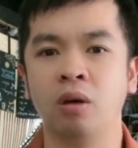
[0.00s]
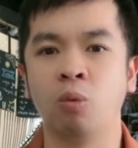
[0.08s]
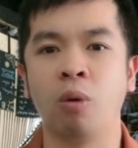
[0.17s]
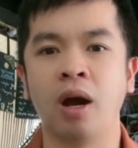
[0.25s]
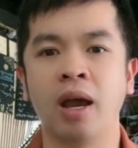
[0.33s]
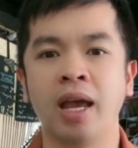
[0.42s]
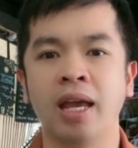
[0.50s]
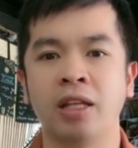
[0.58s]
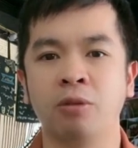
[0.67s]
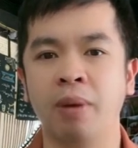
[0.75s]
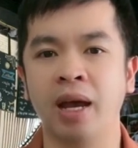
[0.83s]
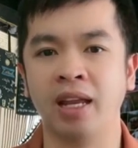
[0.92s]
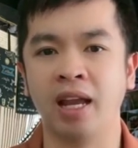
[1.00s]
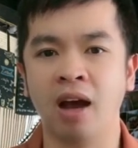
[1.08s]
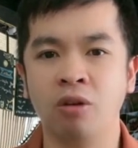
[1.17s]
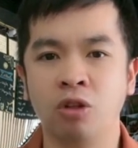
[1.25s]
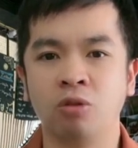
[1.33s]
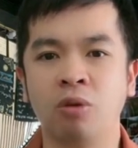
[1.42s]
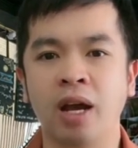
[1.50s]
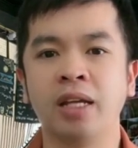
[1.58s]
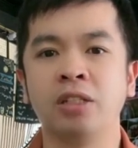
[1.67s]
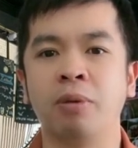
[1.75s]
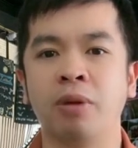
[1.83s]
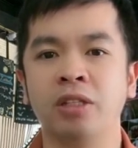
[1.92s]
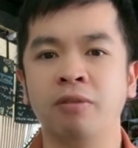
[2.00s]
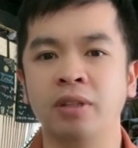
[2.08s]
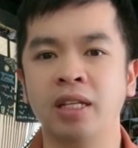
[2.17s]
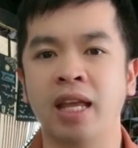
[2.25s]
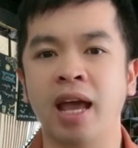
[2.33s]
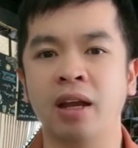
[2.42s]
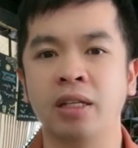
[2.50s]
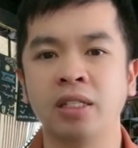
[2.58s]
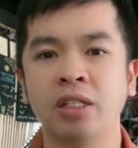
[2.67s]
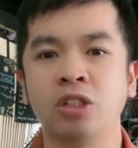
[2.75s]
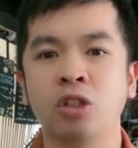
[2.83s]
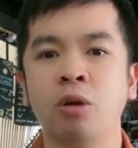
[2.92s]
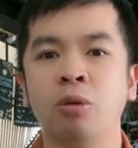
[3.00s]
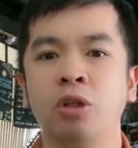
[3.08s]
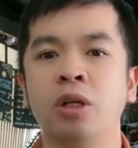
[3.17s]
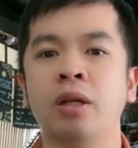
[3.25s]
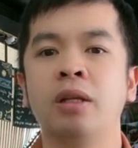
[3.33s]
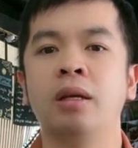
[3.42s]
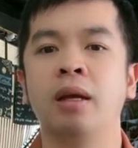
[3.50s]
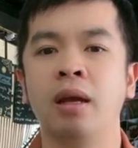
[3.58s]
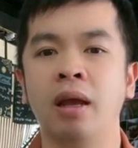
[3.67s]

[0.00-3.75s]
where I explain how to write specific character descriptions,